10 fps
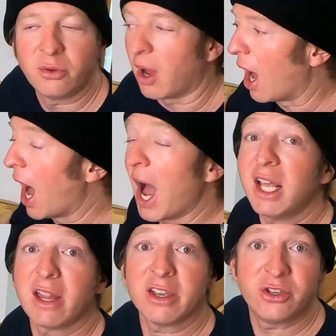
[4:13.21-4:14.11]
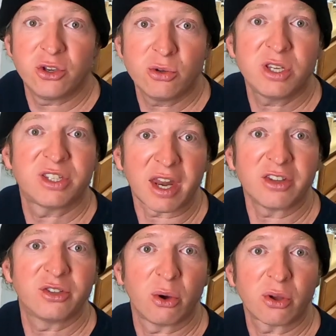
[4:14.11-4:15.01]
Dude, I, like you,
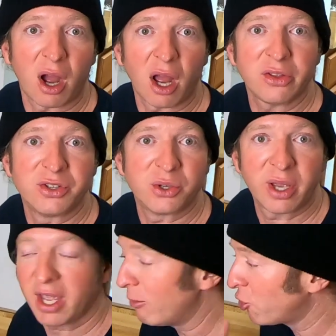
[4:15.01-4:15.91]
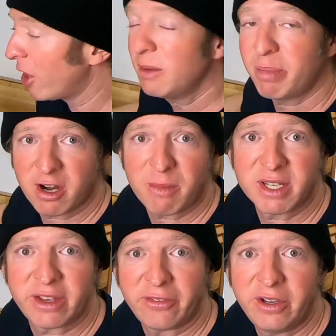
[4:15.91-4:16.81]
decided to go to college, okay? I'm trying to better
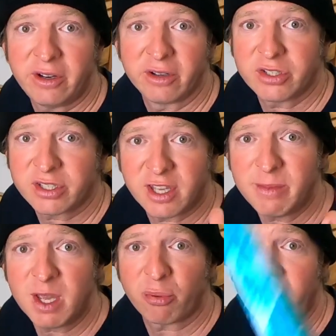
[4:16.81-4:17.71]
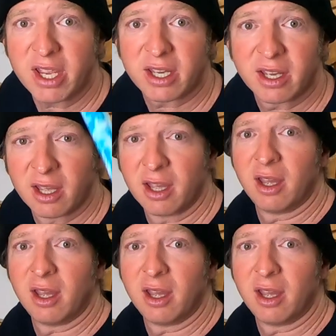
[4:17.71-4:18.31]
myself here. Just give me a break.